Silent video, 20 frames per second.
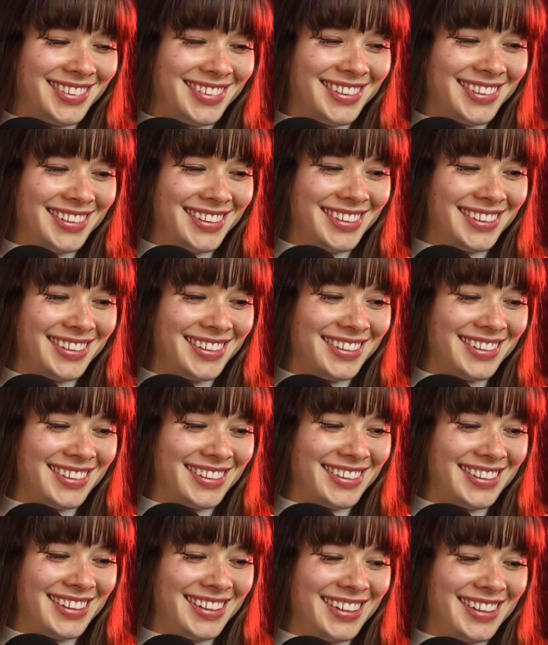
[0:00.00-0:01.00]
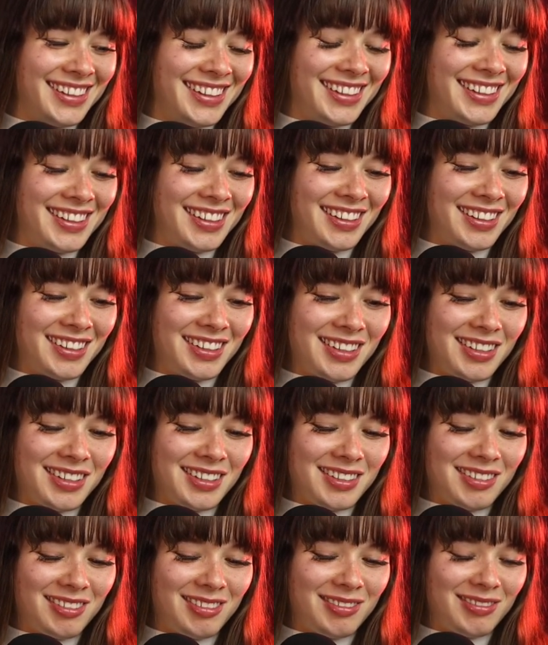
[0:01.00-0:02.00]

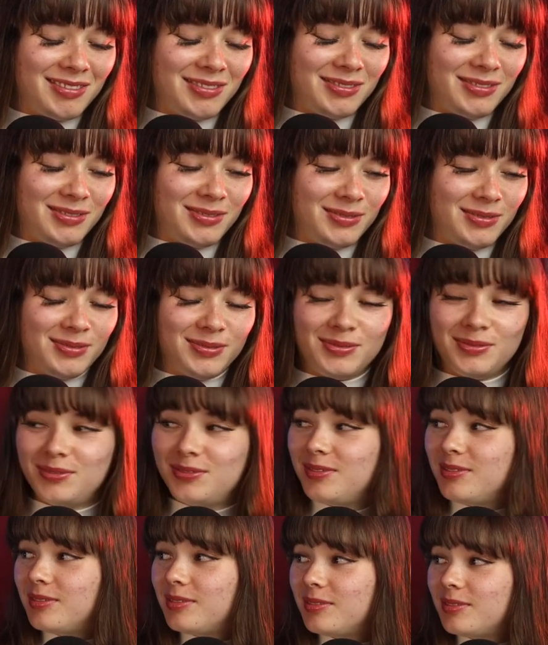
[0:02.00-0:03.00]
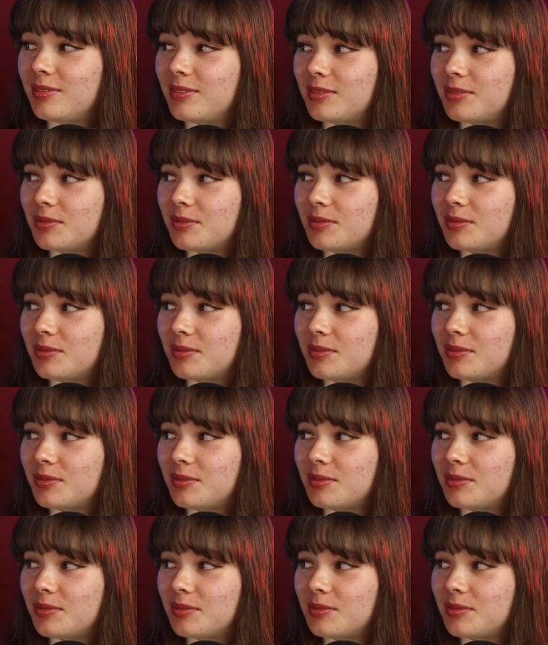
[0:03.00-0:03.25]
[no speech]